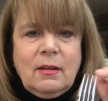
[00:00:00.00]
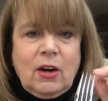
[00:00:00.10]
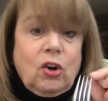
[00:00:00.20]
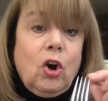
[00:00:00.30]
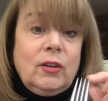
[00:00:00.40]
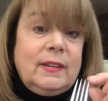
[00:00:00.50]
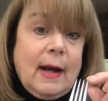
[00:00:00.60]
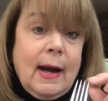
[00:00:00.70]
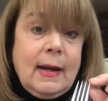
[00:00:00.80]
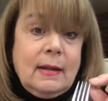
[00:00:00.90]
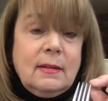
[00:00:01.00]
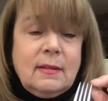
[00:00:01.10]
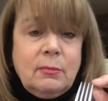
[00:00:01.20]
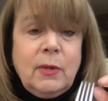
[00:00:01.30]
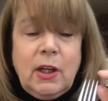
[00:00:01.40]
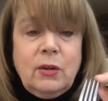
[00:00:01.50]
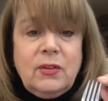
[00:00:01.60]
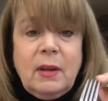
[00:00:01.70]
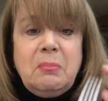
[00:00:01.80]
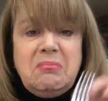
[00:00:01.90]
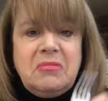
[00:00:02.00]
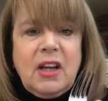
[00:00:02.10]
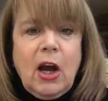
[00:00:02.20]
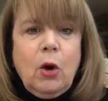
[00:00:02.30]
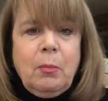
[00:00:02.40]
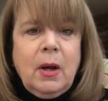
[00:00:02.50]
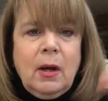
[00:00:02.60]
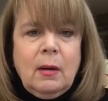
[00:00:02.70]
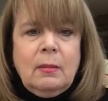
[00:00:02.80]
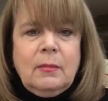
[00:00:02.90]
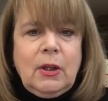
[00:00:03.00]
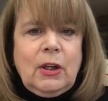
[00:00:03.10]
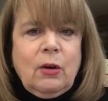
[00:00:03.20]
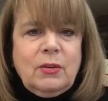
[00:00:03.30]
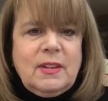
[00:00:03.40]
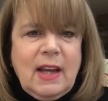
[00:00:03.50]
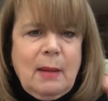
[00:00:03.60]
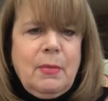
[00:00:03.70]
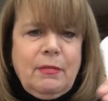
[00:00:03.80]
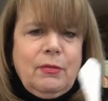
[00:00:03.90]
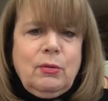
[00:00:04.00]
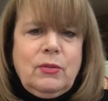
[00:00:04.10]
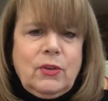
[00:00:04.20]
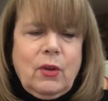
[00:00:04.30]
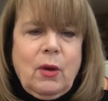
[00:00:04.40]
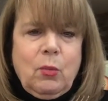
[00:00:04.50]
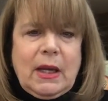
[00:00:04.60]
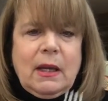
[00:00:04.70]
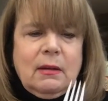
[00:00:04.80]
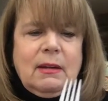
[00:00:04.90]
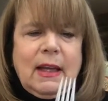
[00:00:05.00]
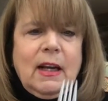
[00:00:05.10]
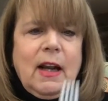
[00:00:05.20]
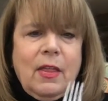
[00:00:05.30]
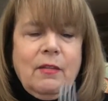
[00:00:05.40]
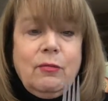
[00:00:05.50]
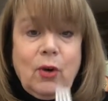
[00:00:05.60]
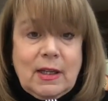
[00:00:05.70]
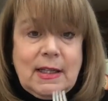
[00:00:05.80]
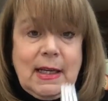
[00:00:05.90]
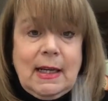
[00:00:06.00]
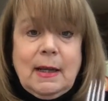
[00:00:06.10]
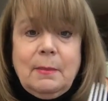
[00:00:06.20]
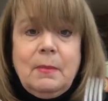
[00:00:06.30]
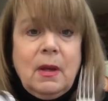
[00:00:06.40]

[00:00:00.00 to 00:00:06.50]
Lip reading: They're called tines. We use them to help, stab the food so that we can get it on the fork to eat it.